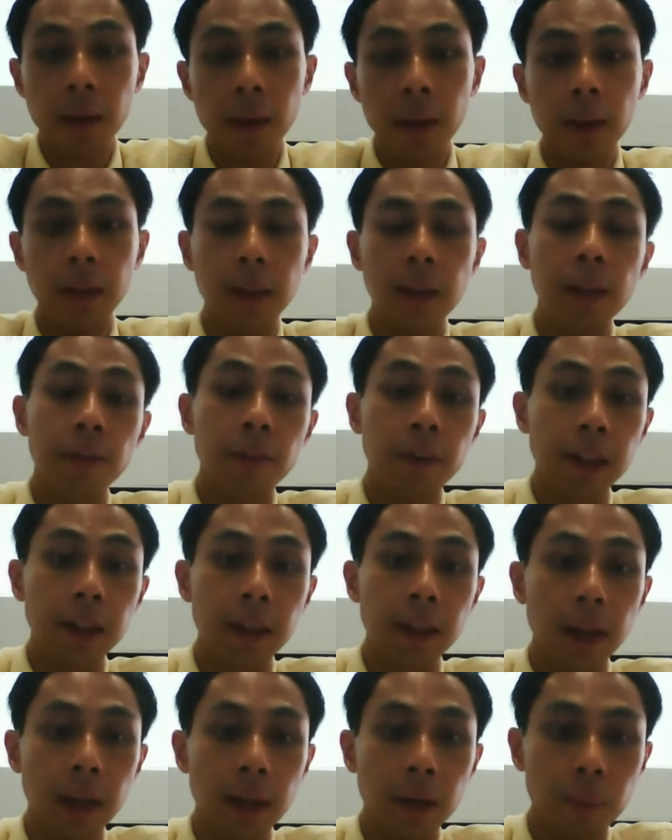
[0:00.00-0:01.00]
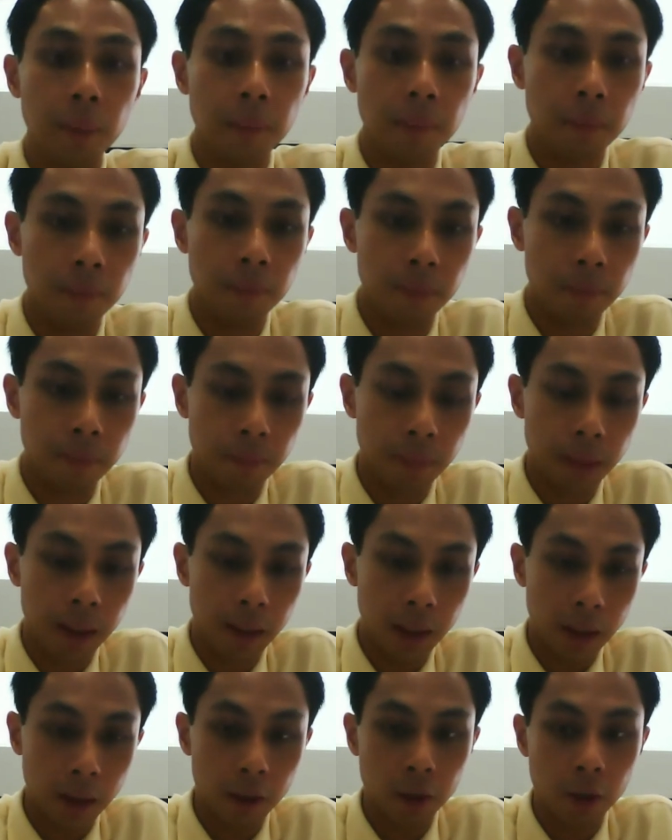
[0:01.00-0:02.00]
delivering,
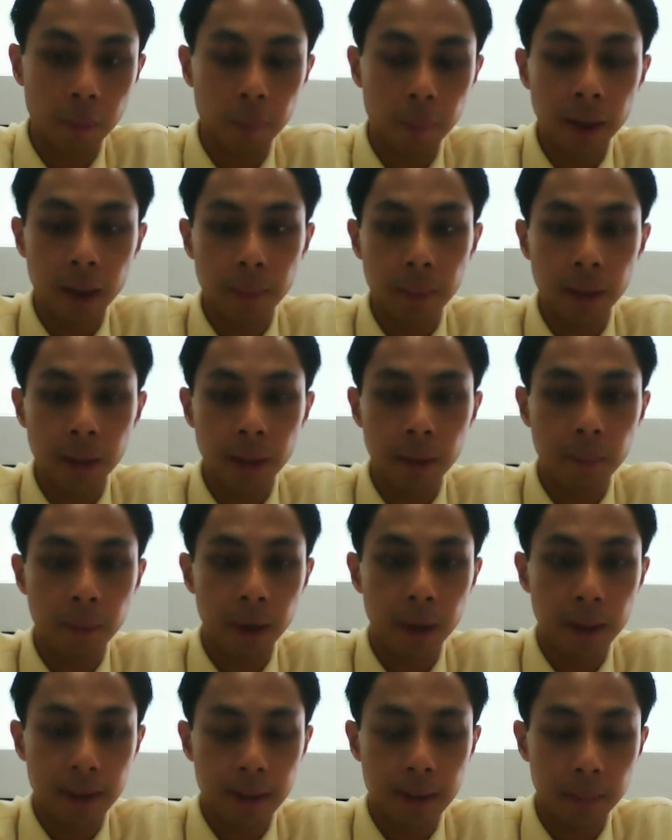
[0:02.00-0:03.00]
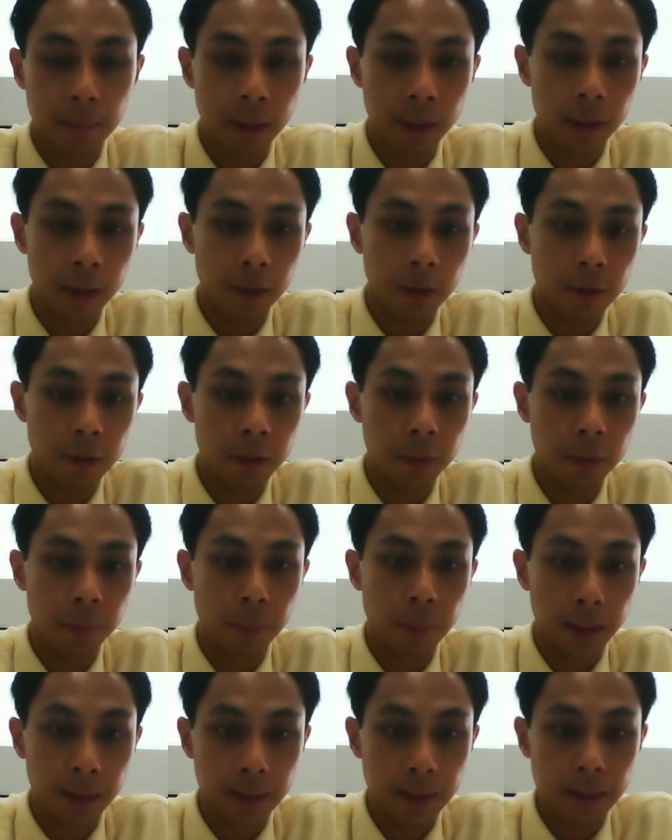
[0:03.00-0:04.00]
I'll comment a bit about eczema and also
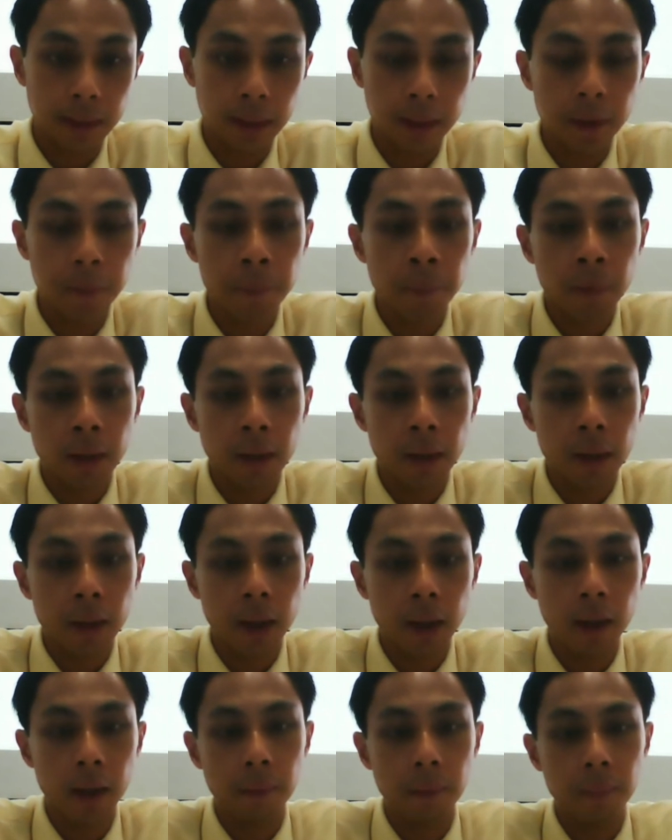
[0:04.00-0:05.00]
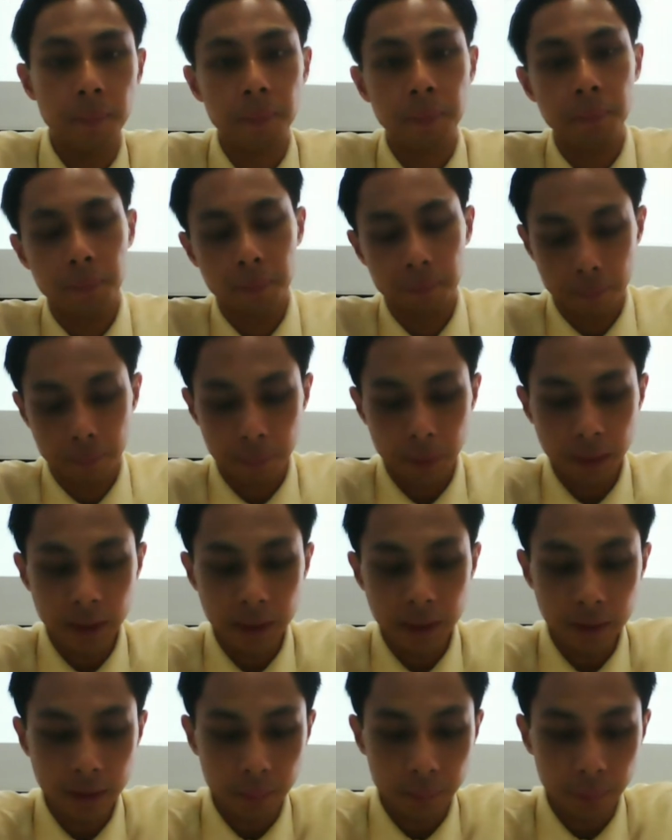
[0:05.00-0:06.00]
pregnancy.
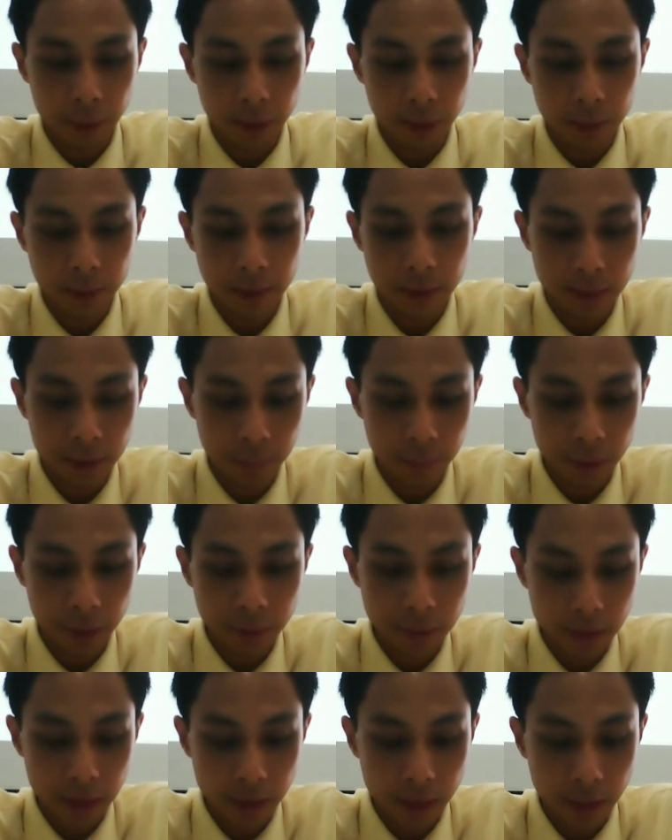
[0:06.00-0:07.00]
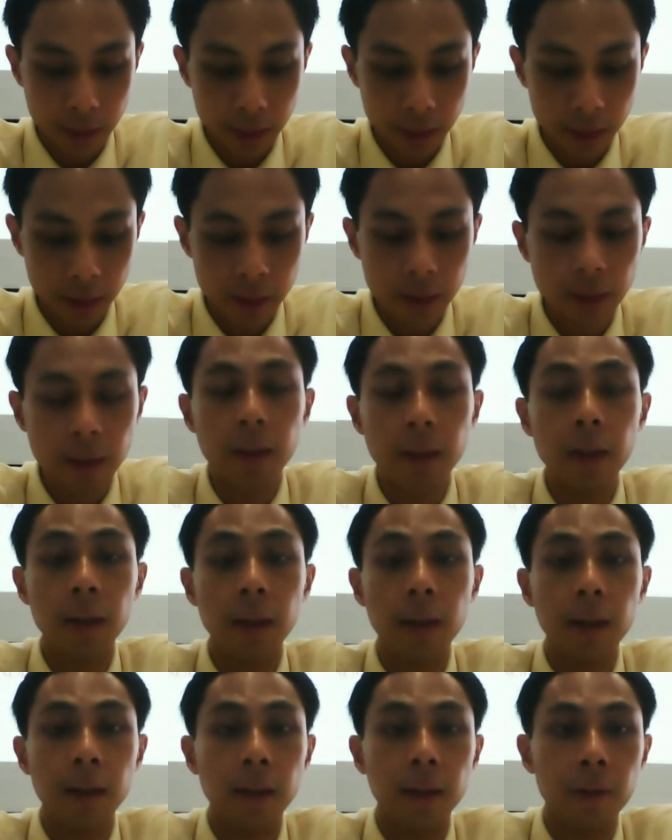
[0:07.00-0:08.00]
Patients in pregnancy, sometimes they can get
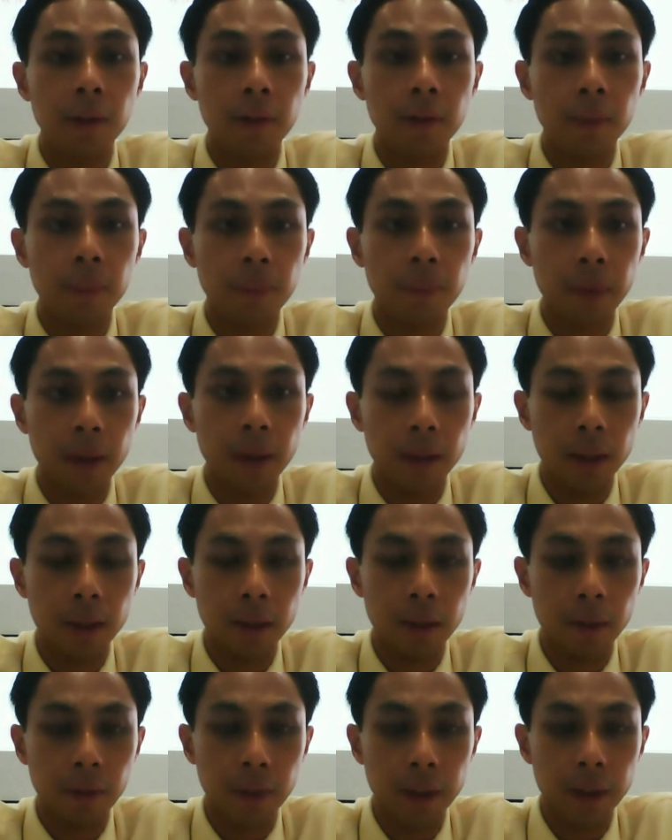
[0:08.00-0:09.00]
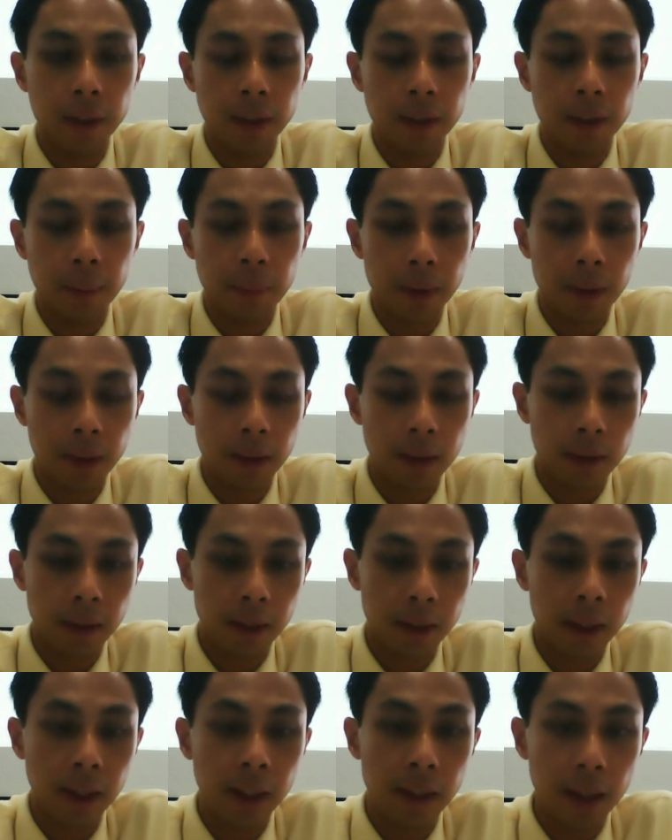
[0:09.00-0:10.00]
a very
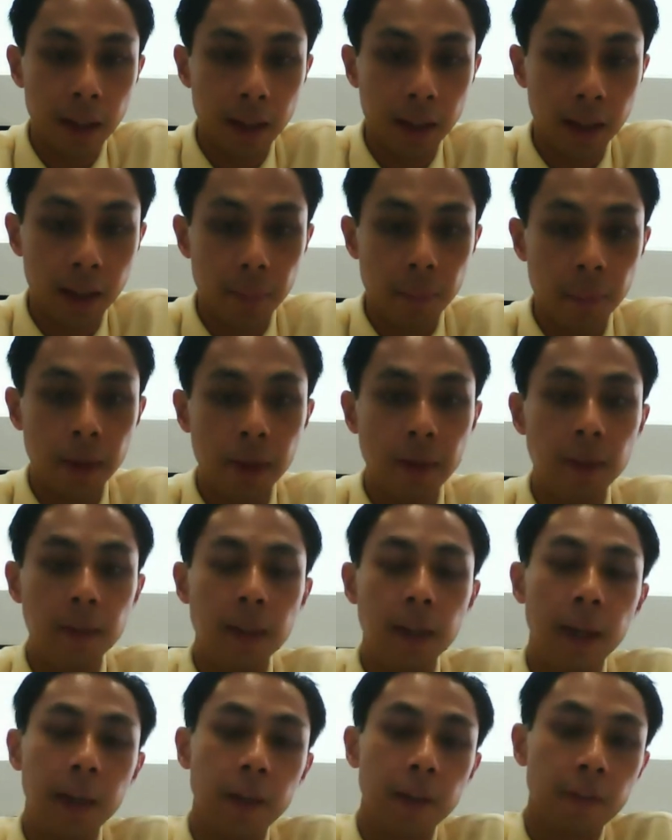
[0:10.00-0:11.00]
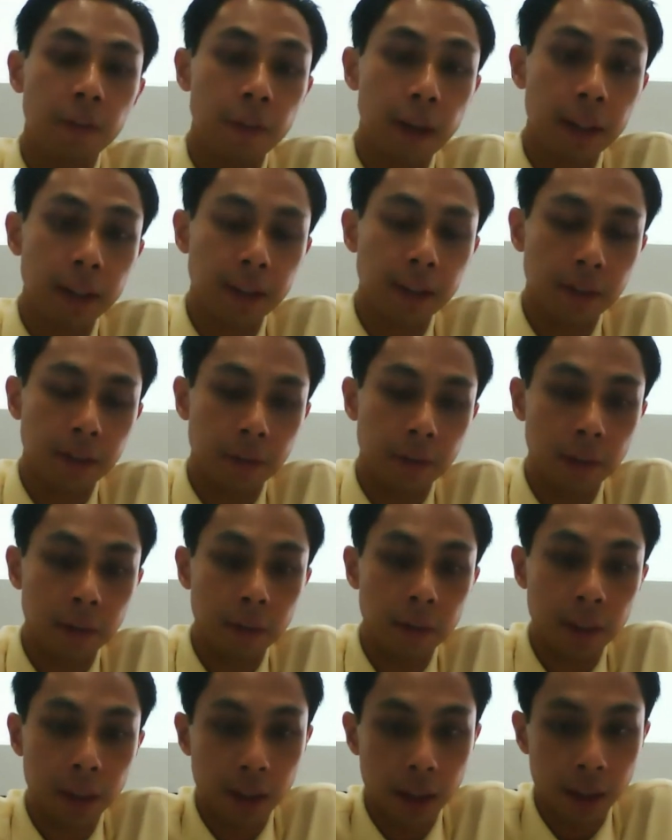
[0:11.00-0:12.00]
atypical kind of rash
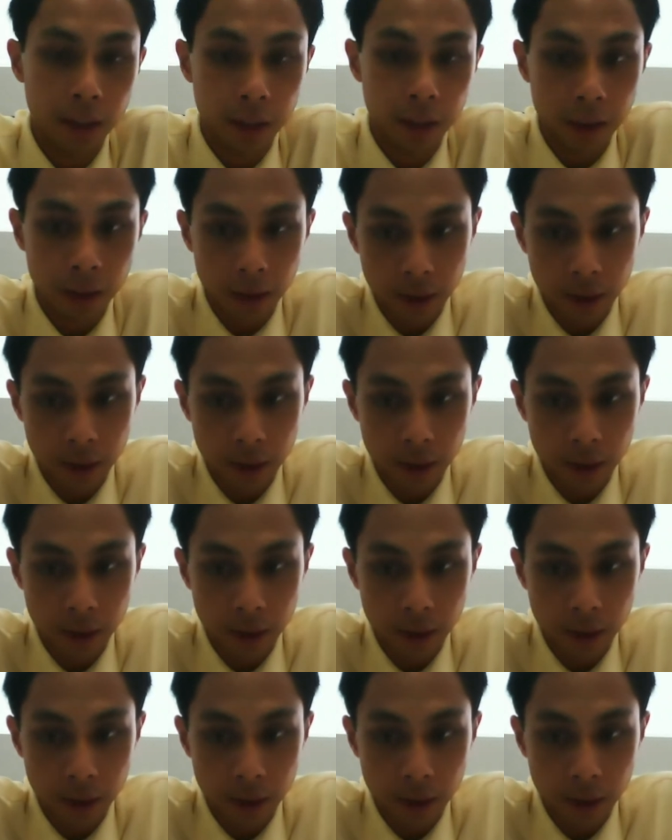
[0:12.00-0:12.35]
around the